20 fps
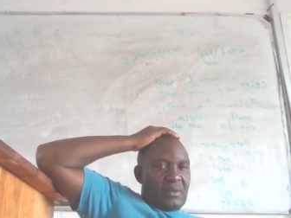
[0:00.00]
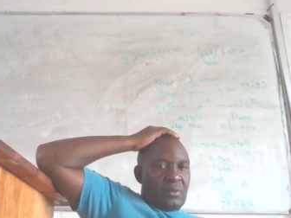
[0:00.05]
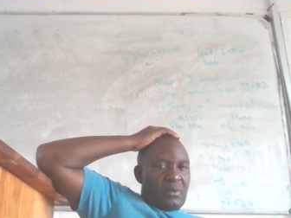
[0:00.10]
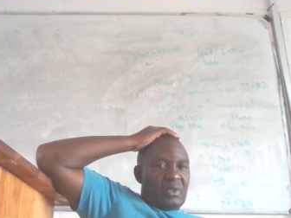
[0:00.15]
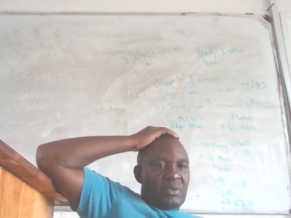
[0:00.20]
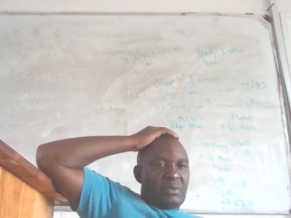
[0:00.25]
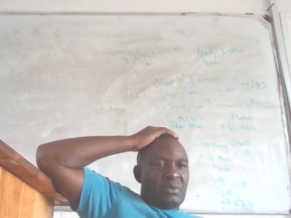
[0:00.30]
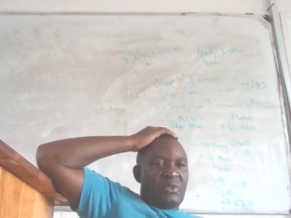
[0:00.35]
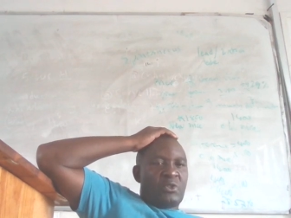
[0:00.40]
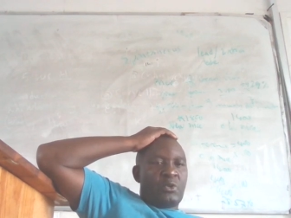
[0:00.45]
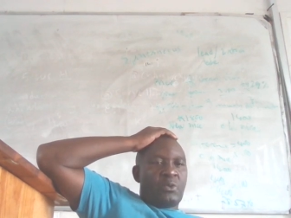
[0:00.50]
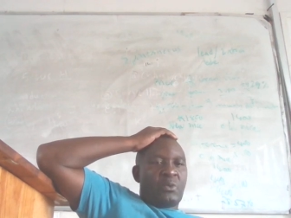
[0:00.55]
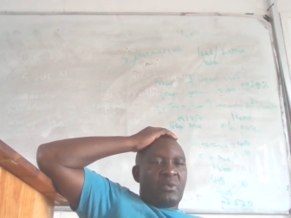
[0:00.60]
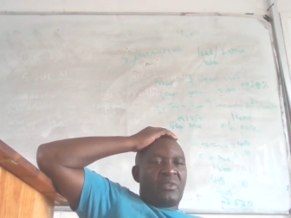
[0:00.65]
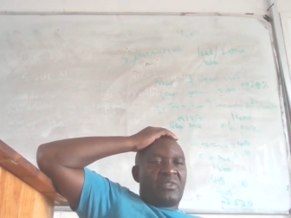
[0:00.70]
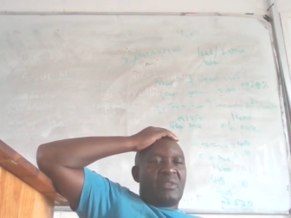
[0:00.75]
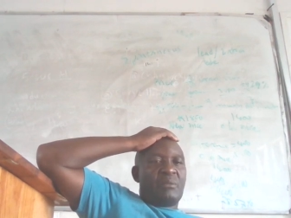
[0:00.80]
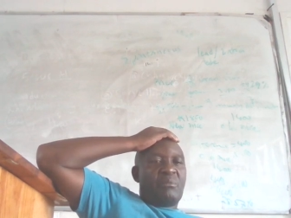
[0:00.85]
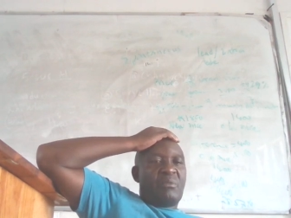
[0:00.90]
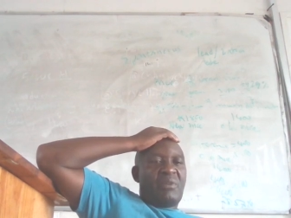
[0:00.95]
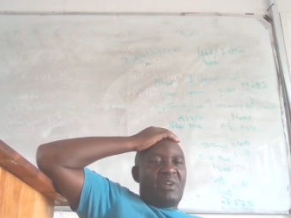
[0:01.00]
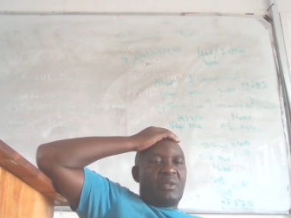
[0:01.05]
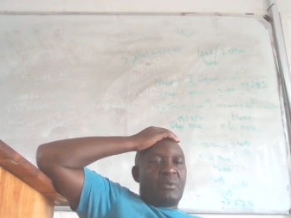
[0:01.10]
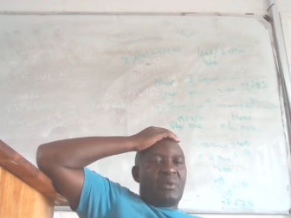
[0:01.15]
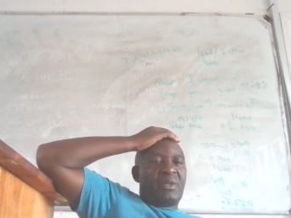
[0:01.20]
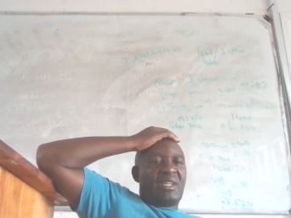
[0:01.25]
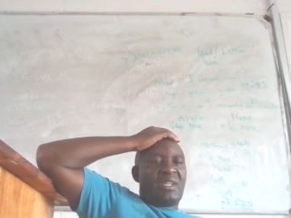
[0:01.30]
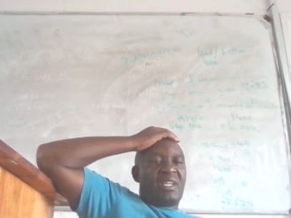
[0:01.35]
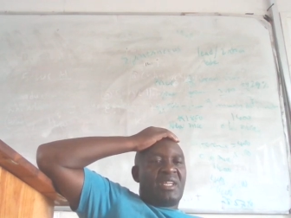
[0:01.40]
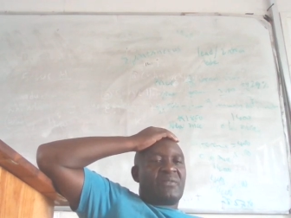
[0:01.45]
What do we do with the money
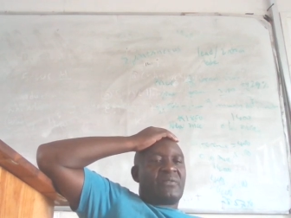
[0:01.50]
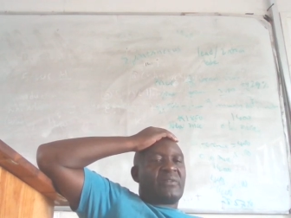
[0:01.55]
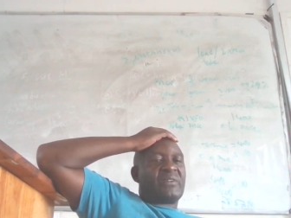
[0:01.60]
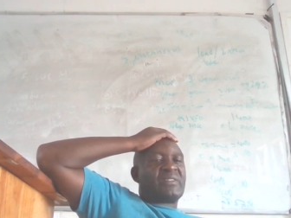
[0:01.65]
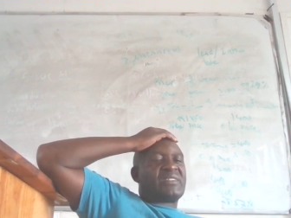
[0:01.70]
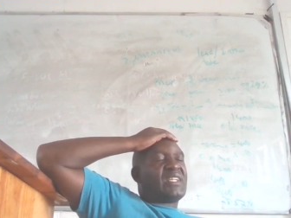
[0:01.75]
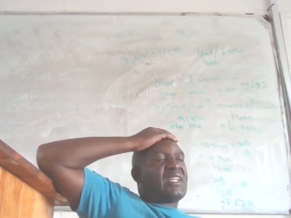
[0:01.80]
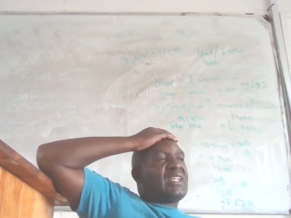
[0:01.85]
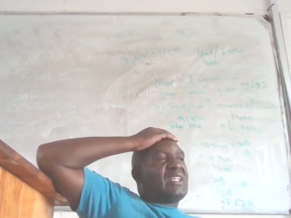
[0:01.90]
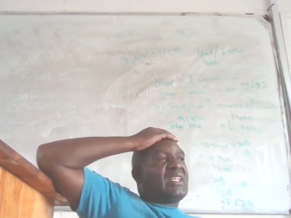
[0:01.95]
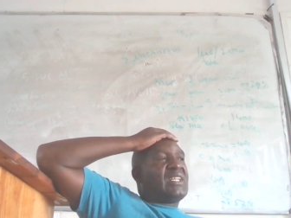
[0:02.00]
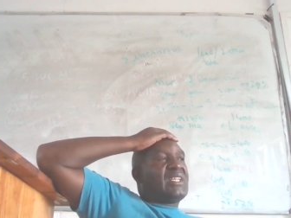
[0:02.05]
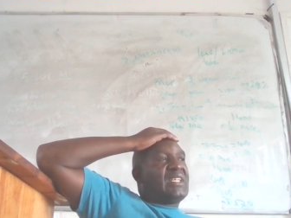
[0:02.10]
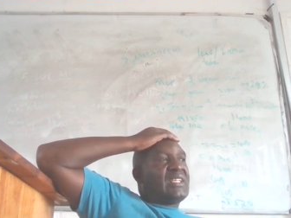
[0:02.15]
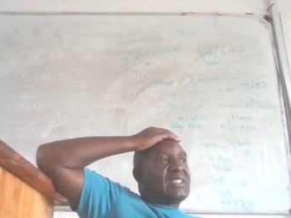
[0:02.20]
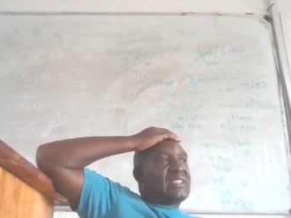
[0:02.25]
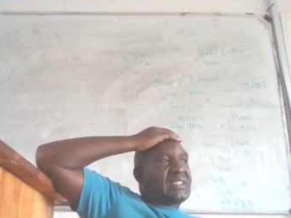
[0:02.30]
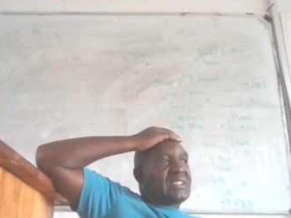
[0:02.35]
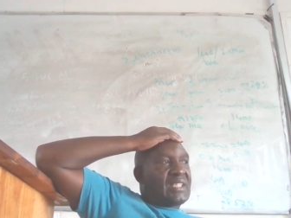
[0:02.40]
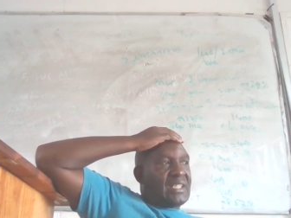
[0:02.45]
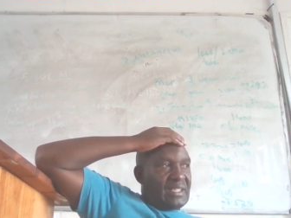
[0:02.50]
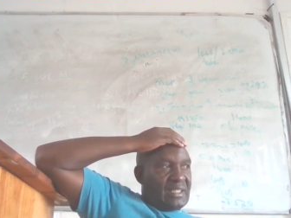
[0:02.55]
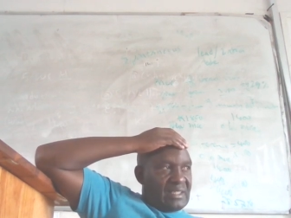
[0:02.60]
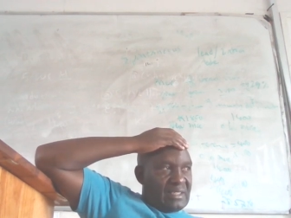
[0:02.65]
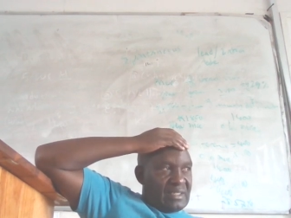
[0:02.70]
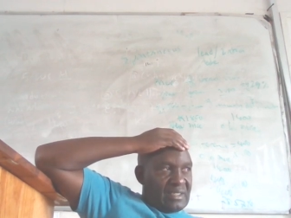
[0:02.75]
we get for selling it?